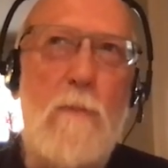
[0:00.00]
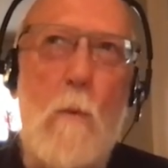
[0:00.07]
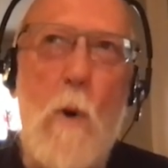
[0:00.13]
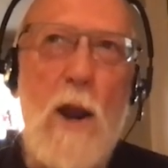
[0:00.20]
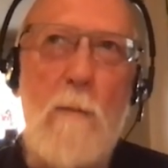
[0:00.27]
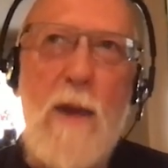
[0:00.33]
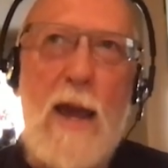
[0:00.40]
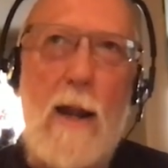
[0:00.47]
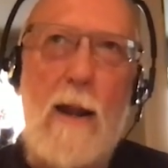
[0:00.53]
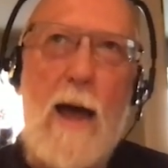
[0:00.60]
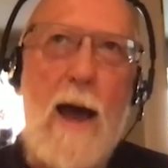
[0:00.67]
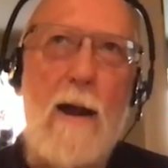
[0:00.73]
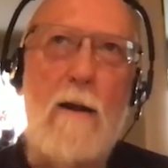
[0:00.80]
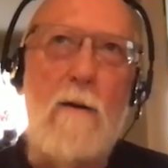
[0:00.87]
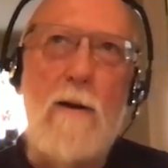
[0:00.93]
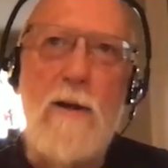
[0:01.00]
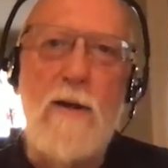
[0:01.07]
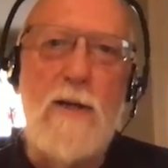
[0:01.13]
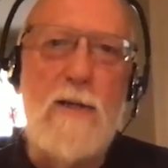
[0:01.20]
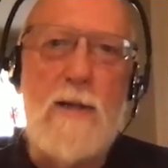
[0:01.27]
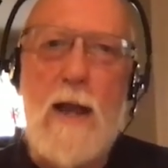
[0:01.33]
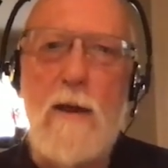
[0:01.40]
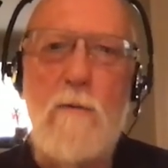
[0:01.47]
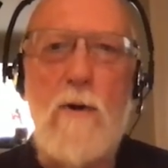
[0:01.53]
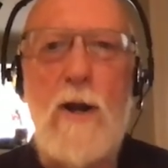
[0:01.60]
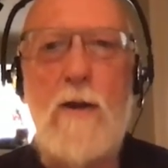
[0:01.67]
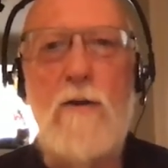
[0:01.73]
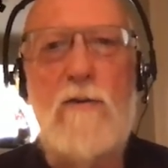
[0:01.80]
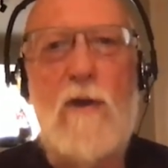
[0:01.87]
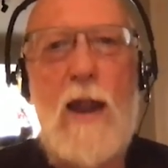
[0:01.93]
want to make a lager and you decide you
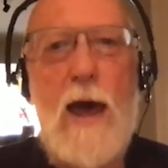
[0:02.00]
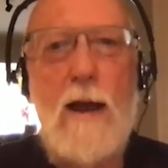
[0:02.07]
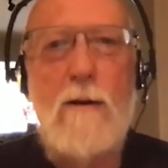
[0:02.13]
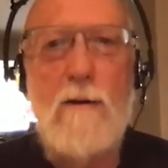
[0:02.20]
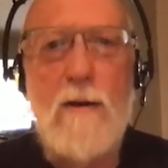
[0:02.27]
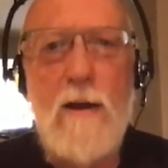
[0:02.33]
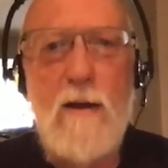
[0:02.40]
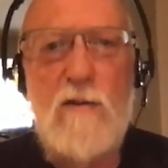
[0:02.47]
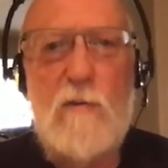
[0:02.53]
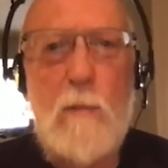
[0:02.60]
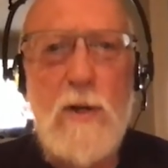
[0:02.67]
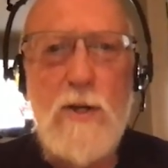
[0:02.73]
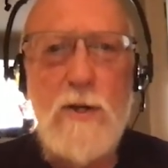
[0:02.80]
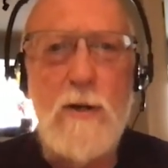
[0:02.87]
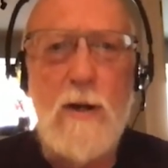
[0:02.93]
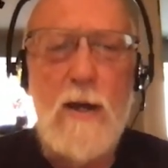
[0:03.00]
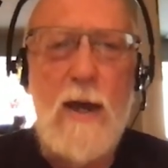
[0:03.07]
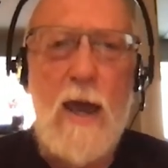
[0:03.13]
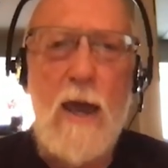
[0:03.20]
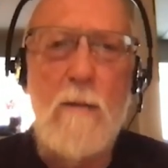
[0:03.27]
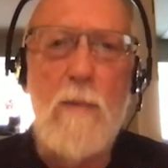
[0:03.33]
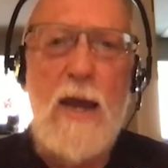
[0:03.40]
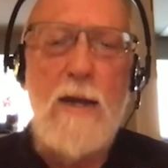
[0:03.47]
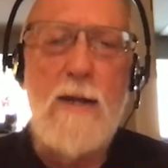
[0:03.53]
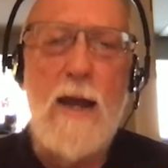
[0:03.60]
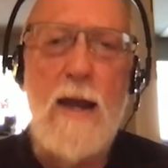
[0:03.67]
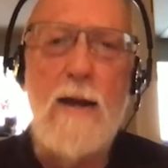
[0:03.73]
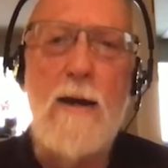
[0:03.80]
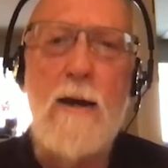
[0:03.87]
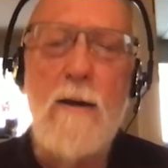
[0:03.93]
want to use a lager yeast, but you can't
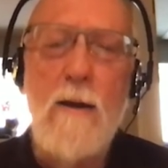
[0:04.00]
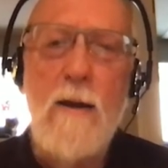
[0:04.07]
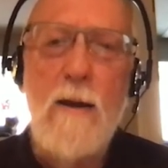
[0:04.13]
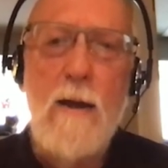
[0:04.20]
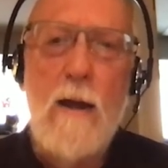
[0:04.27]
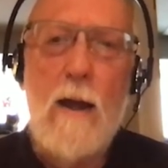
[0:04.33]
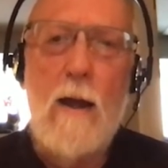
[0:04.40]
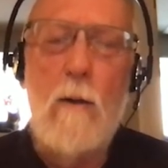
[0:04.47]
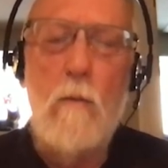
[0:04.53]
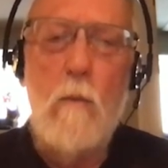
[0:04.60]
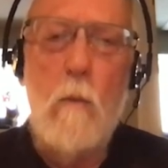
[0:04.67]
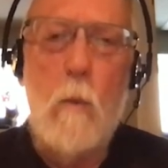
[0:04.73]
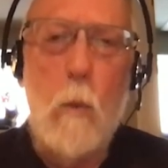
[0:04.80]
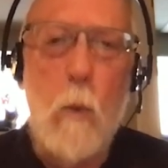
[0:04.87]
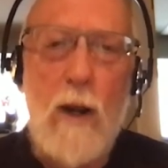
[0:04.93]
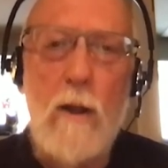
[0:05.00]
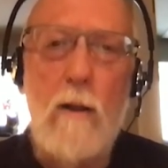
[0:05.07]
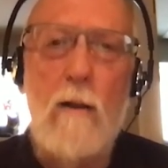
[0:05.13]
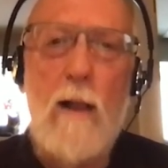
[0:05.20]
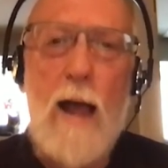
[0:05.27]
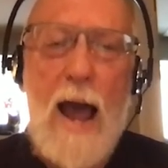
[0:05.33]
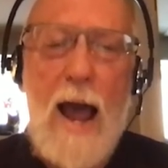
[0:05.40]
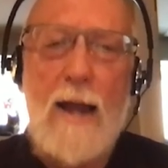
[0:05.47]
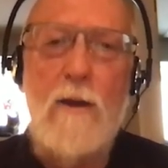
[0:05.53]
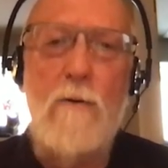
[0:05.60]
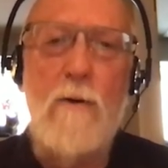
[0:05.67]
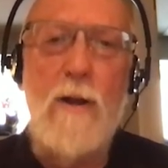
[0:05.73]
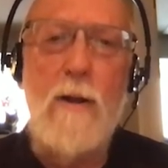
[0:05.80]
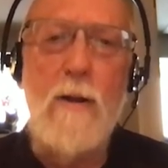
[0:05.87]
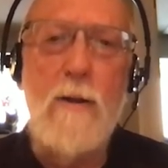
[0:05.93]
maintain a real
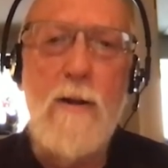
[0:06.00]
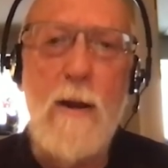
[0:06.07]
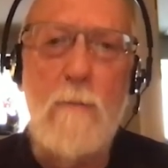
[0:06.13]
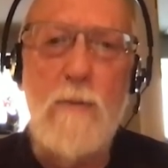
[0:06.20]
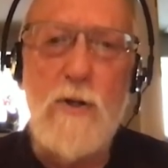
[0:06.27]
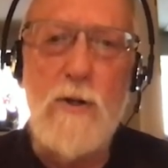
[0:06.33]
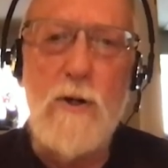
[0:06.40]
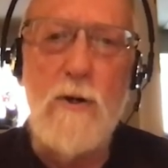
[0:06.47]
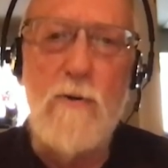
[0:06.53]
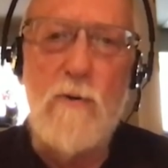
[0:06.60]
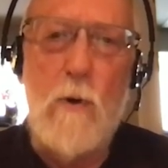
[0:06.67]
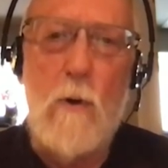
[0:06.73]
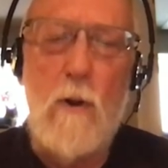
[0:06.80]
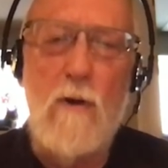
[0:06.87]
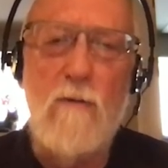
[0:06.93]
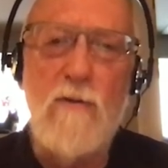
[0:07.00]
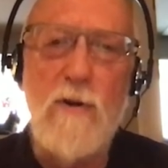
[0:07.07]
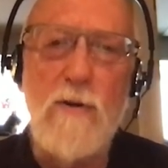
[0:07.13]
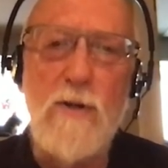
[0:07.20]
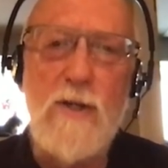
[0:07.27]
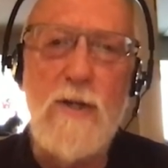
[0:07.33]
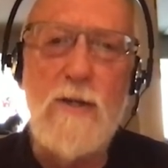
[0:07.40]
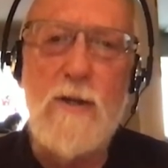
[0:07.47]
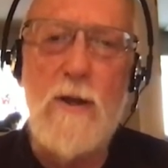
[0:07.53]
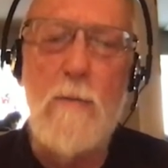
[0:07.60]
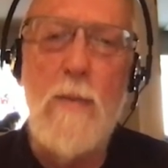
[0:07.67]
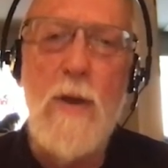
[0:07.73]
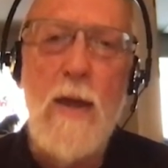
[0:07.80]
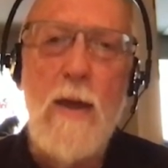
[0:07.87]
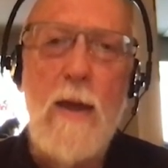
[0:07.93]
accurate temperature control over your
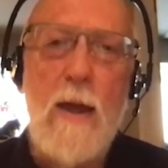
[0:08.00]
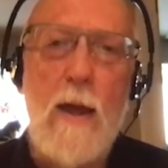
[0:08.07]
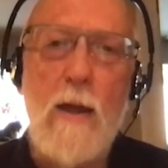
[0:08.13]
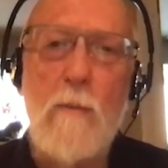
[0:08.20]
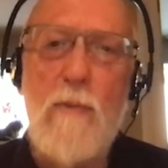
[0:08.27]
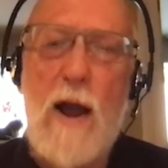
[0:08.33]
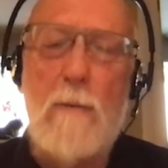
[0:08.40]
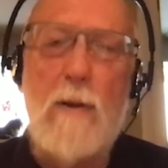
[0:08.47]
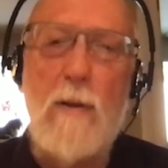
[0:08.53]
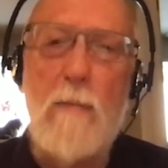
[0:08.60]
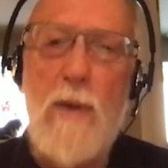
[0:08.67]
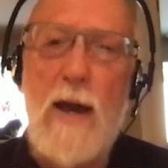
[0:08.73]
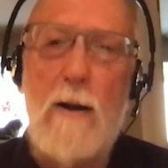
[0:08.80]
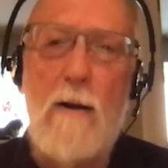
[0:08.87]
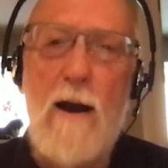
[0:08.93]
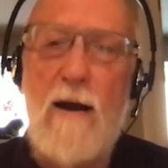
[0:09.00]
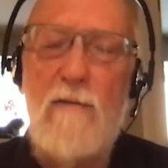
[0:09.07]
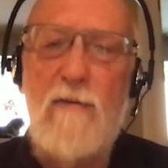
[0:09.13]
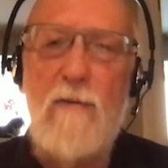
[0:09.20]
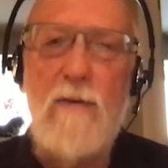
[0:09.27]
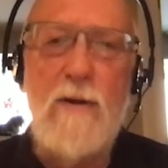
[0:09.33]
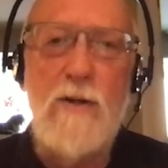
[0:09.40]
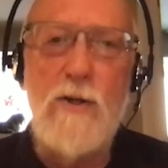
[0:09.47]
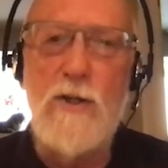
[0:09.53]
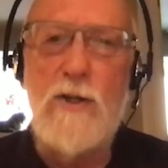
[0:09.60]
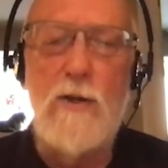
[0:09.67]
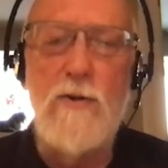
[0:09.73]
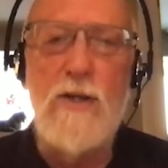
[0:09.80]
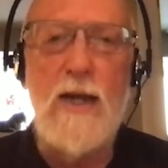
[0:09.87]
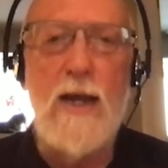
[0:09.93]
system, you're probably better off just
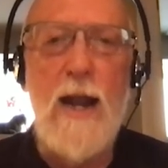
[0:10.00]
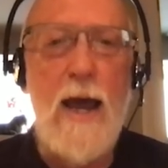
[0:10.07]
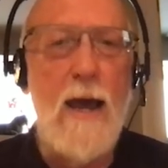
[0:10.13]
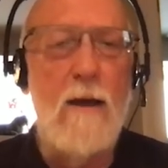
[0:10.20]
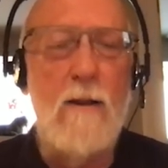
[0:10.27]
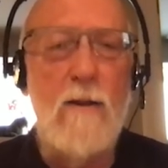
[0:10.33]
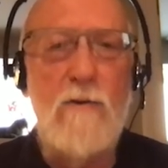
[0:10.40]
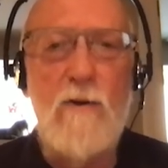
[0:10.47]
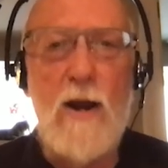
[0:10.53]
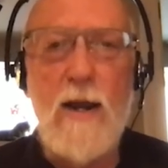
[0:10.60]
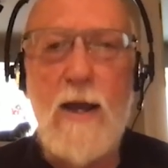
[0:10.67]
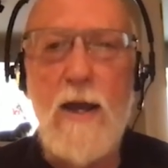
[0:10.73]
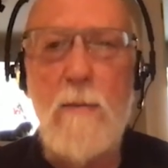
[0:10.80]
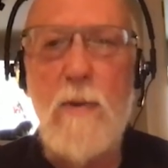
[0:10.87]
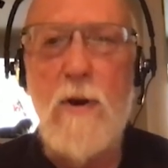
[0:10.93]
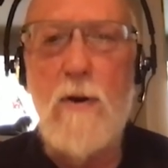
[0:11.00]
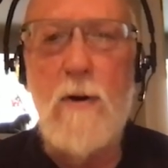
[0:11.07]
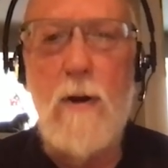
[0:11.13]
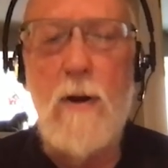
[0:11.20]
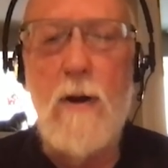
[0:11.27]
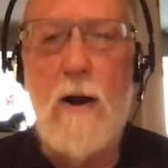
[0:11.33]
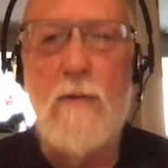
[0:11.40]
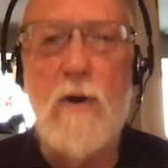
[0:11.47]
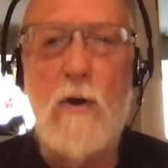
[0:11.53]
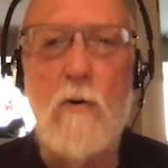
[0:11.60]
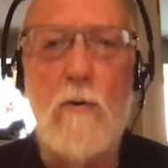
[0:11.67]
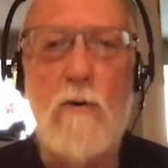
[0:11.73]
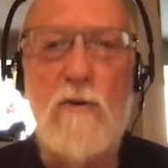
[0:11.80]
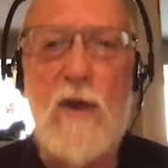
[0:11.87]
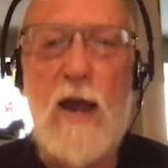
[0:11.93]
using an ale and trying to keep it on the
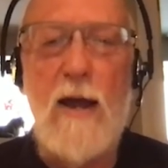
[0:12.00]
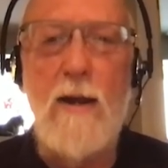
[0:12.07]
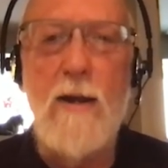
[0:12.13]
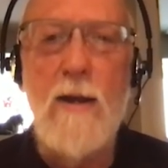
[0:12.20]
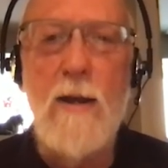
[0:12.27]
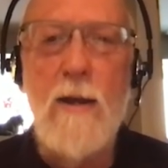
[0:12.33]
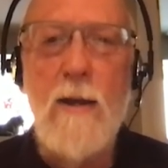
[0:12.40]
cool side.